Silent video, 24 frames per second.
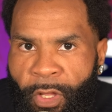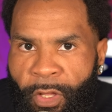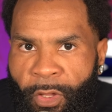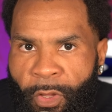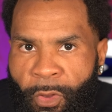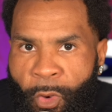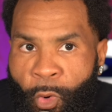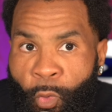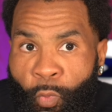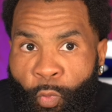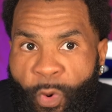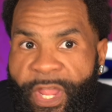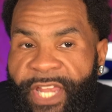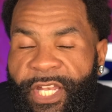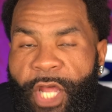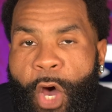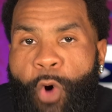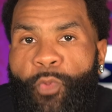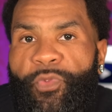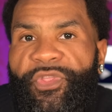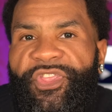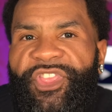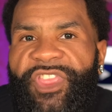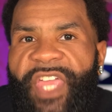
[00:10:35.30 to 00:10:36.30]
We don't
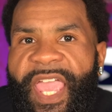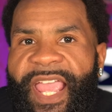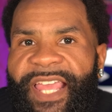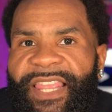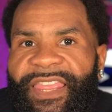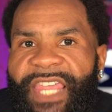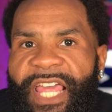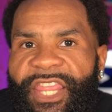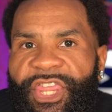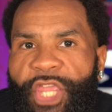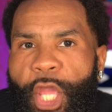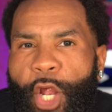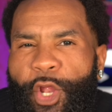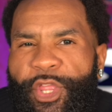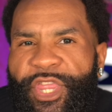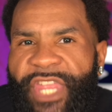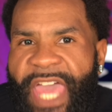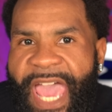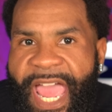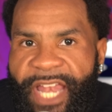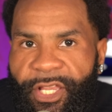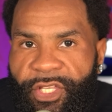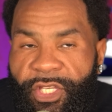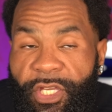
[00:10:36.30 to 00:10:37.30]
think that they're
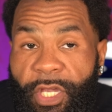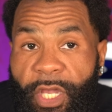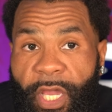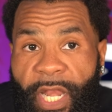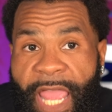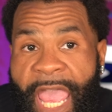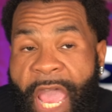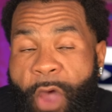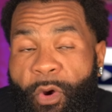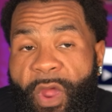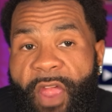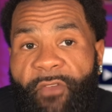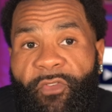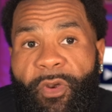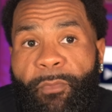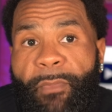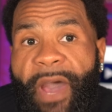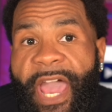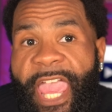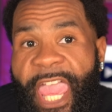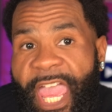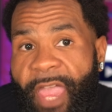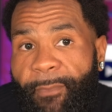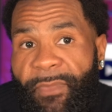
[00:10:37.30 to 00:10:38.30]
that good. However,
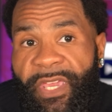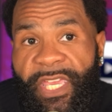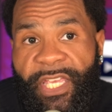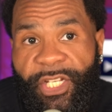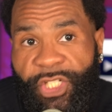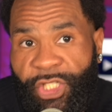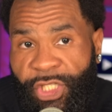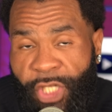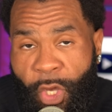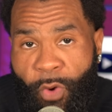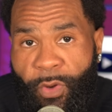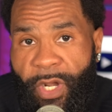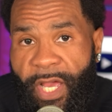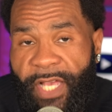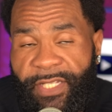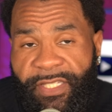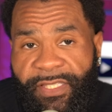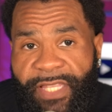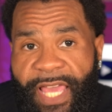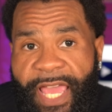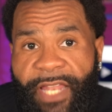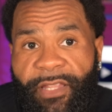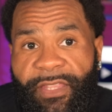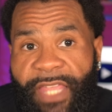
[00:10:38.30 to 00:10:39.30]
Miami has shown us
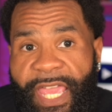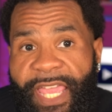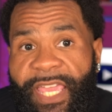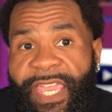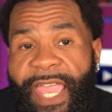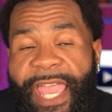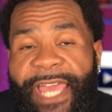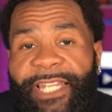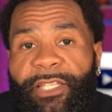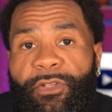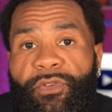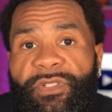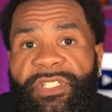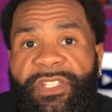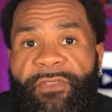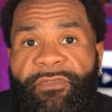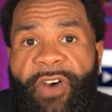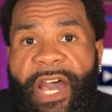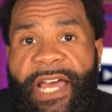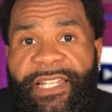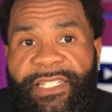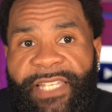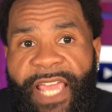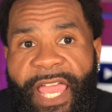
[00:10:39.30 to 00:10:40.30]
that they can lose to
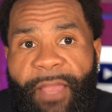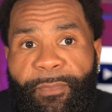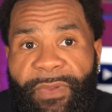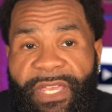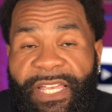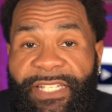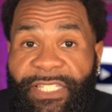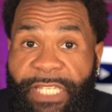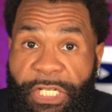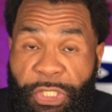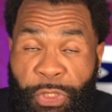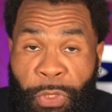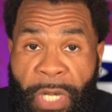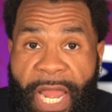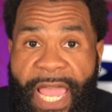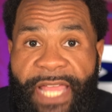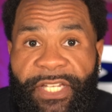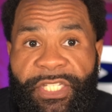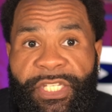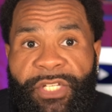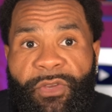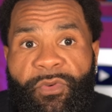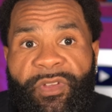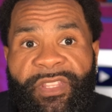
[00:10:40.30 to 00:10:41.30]
Vatek because they tried
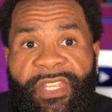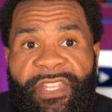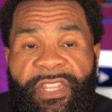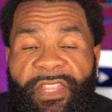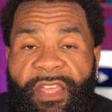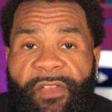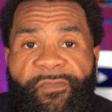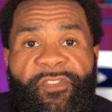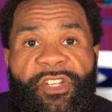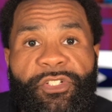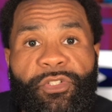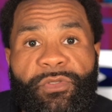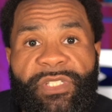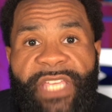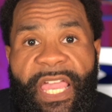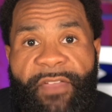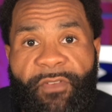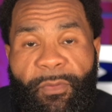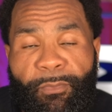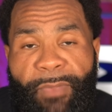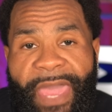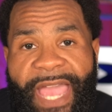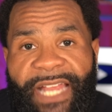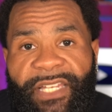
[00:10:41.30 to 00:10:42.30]
to, and then the officials gave it
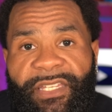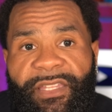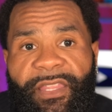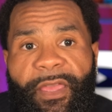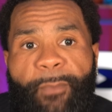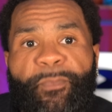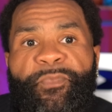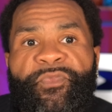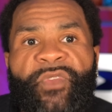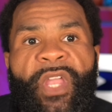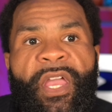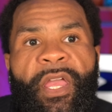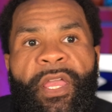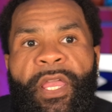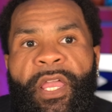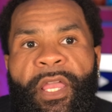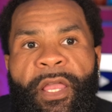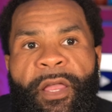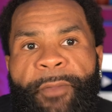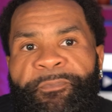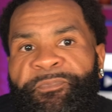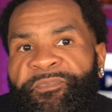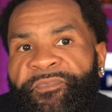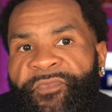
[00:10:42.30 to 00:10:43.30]
back to them.
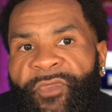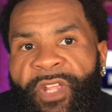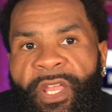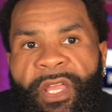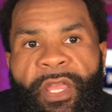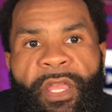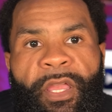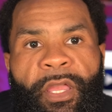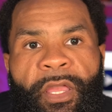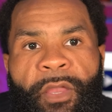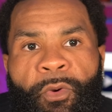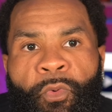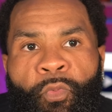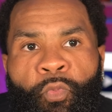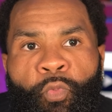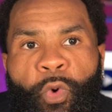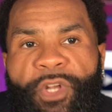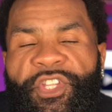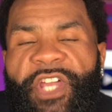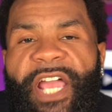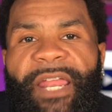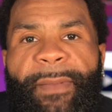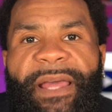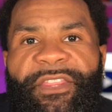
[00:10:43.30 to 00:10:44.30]
We're
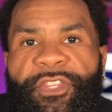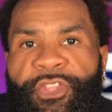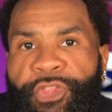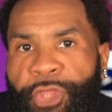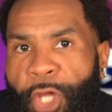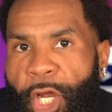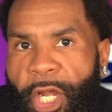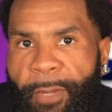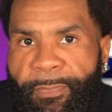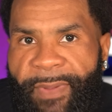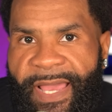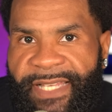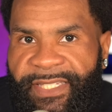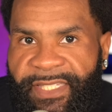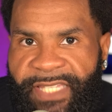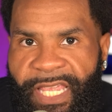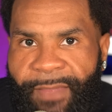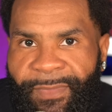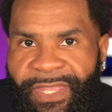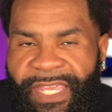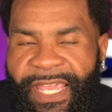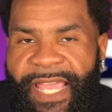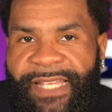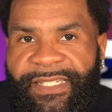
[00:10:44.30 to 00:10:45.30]
talking about the third best team in
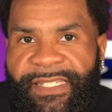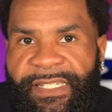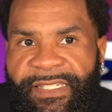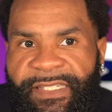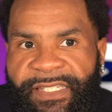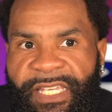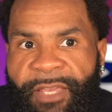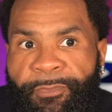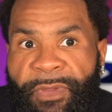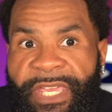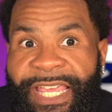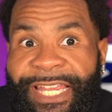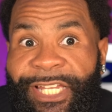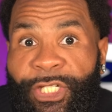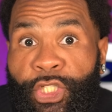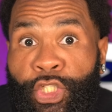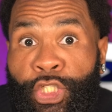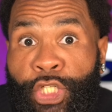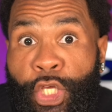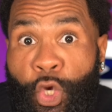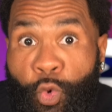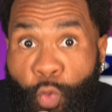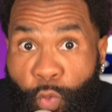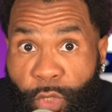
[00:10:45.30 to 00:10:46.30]
the ACC being
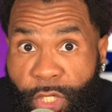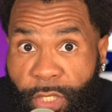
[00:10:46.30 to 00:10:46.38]
Duke,